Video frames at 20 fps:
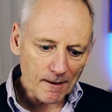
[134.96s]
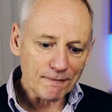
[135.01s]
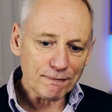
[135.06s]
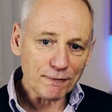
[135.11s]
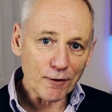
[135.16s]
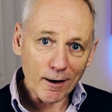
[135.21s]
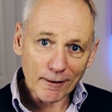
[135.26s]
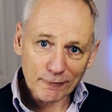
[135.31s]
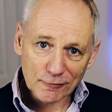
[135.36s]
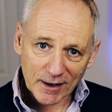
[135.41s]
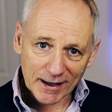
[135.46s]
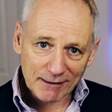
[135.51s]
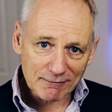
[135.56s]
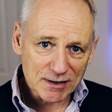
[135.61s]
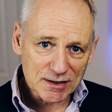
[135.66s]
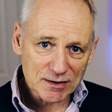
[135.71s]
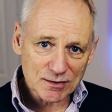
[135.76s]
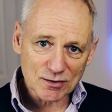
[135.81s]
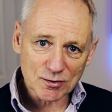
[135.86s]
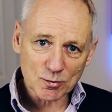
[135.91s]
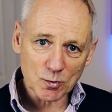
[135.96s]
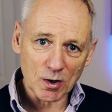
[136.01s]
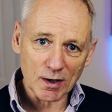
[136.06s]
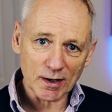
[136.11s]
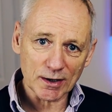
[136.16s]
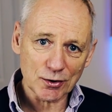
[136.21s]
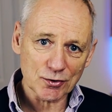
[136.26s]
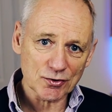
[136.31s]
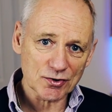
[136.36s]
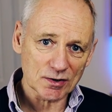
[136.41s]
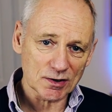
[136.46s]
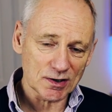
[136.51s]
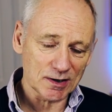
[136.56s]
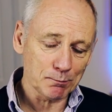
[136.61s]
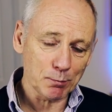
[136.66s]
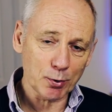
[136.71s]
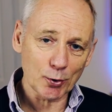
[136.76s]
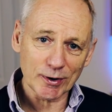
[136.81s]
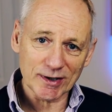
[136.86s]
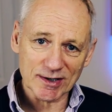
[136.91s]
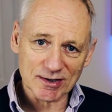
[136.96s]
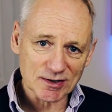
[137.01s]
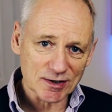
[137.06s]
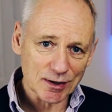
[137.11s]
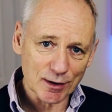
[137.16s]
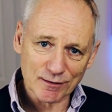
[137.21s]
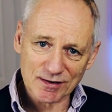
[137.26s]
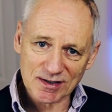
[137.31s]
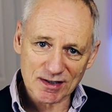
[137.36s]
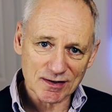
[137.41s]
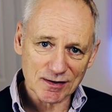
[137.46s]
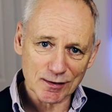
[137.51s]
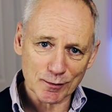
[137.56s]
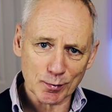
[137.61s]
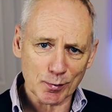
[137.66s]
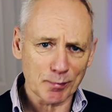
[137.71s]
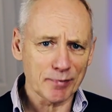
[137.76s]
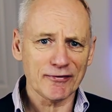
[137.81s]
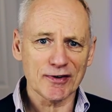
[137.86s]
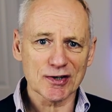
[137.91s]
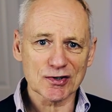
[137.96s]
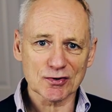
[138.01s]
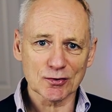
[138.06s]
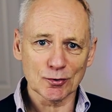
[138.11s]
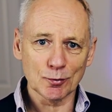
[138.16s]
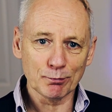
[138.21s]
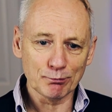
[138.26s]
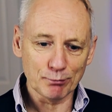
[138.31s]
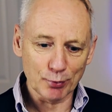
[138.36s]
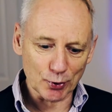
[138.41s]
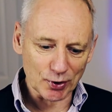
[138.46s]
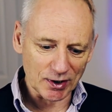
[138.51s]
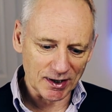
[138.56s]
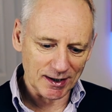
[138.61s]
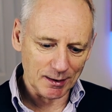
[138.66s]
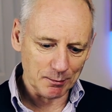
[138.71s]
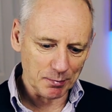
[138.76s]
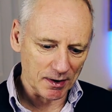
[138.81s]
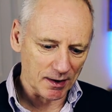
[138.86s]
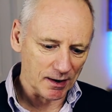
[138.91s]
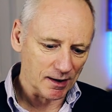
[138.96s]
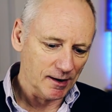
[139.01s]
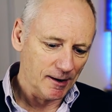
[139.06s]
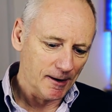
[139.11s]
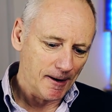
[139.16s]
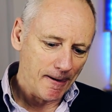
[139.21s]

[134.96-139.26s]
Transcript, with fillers: Five great reasons why you should employ the services of a professional bookkeeper.